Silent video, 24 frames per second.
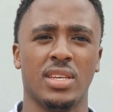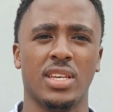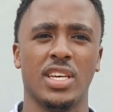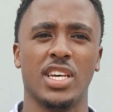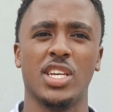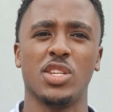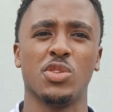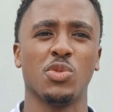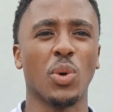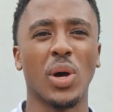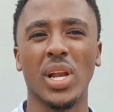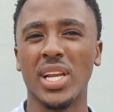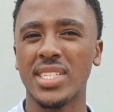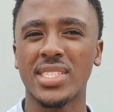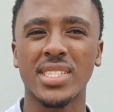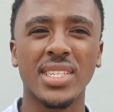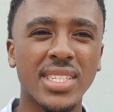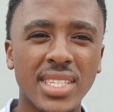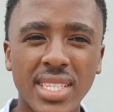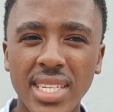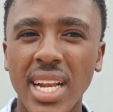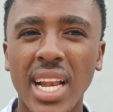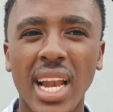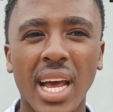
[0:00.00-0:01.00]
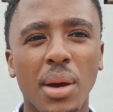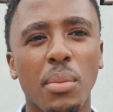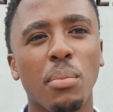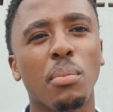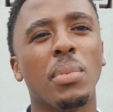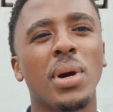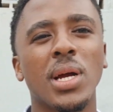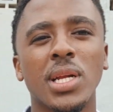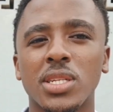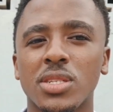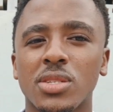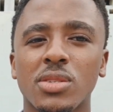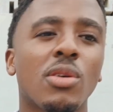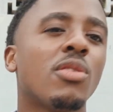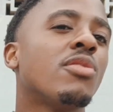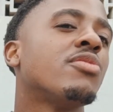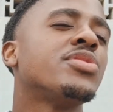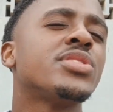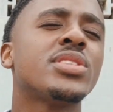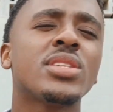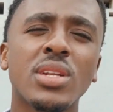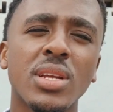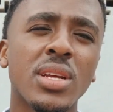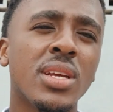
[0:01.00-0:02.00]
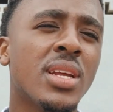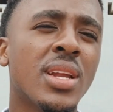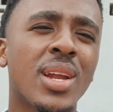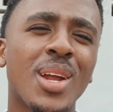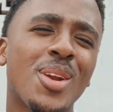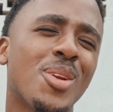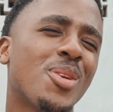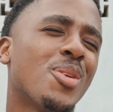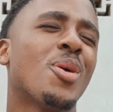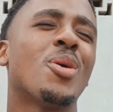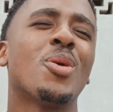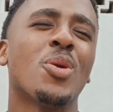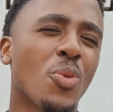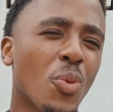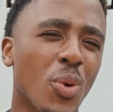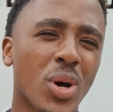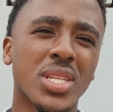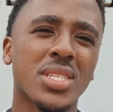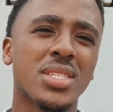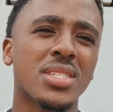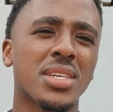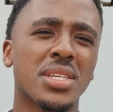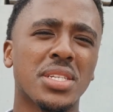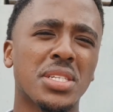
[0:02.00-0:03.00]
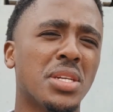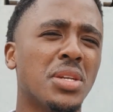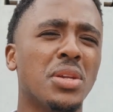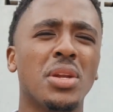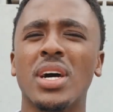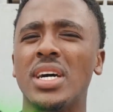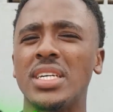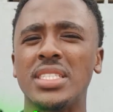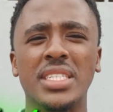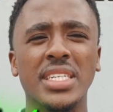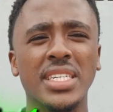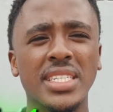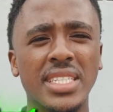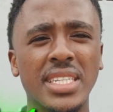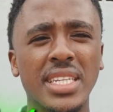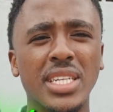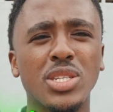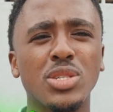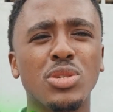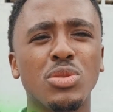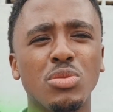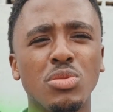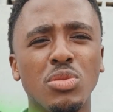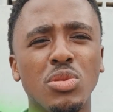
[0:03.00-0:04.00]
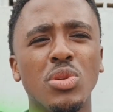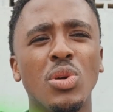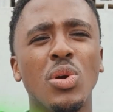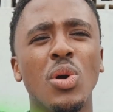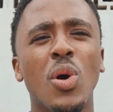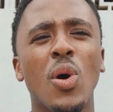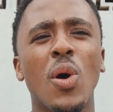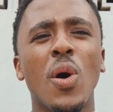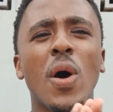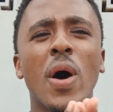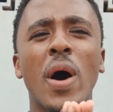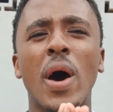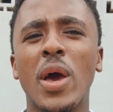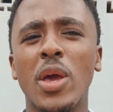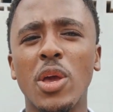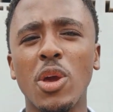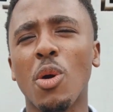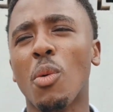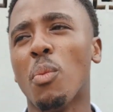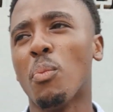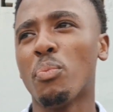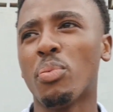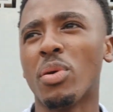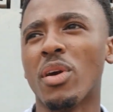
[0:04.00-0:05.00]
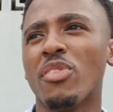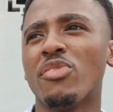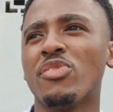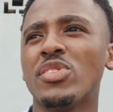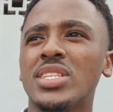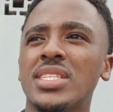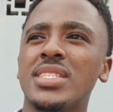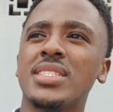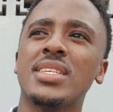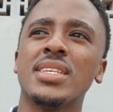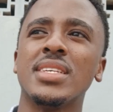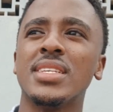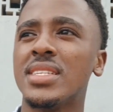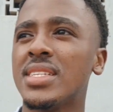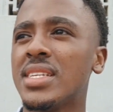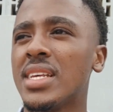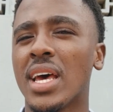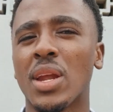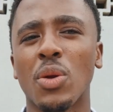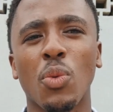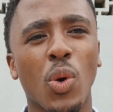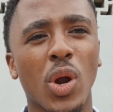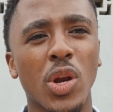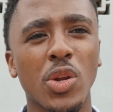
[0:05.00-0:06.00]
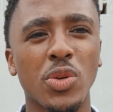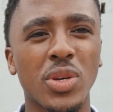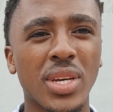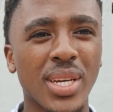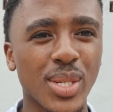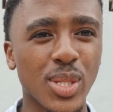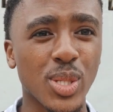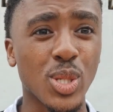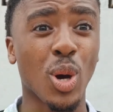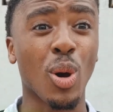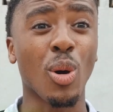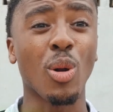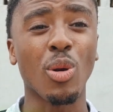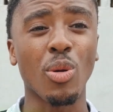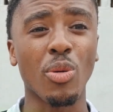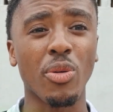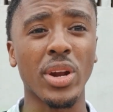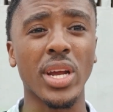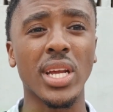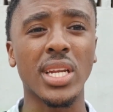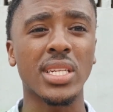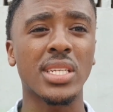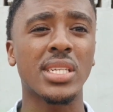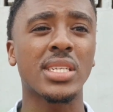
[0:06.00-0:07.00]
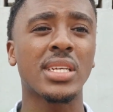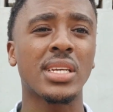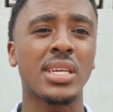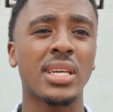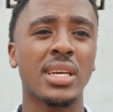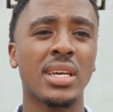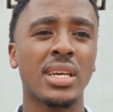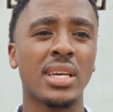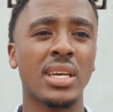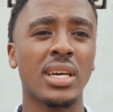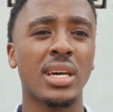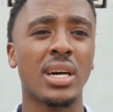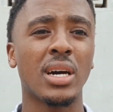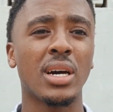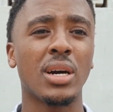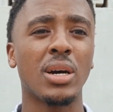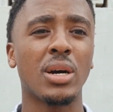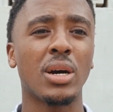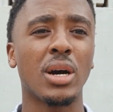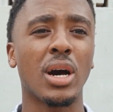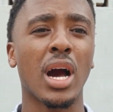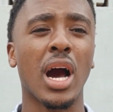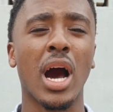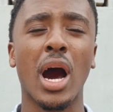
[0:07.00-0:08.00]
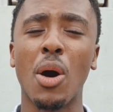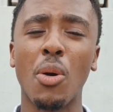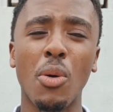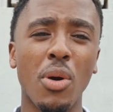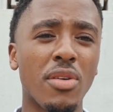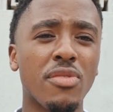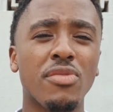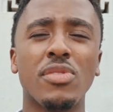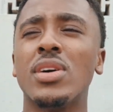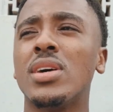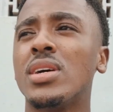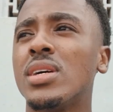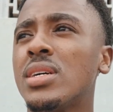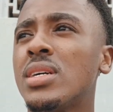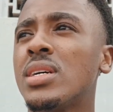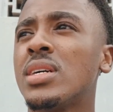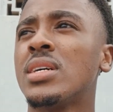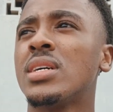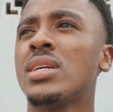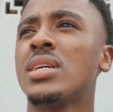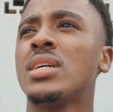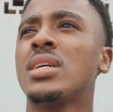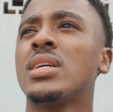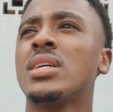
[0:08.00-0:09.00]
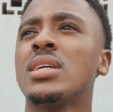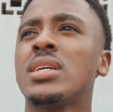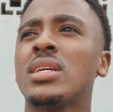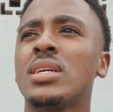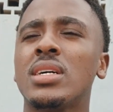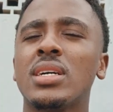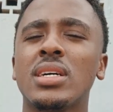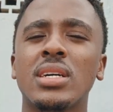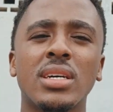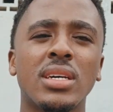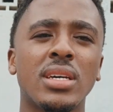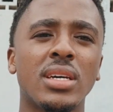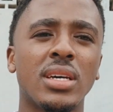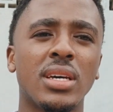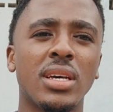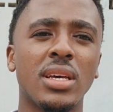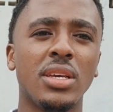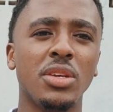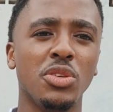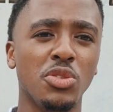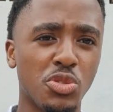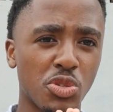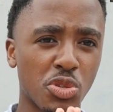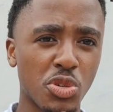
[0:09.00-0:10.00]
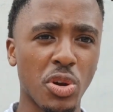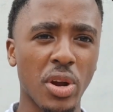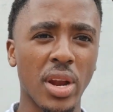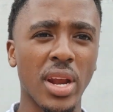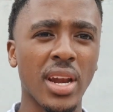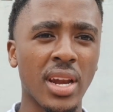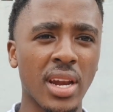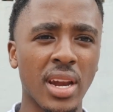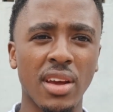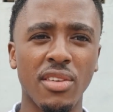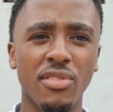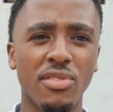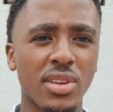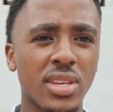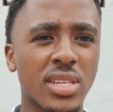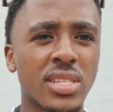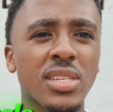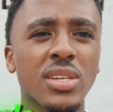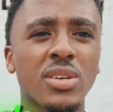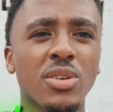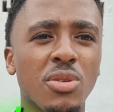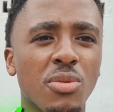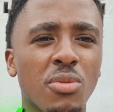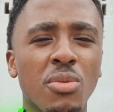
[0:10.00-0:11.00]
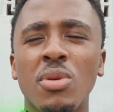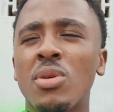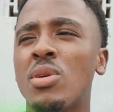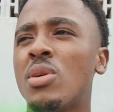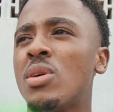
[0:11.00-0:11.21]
as well as the decline bench, obviously not in one session, adjusted to your preferences and what you can tolerate. However, you train every single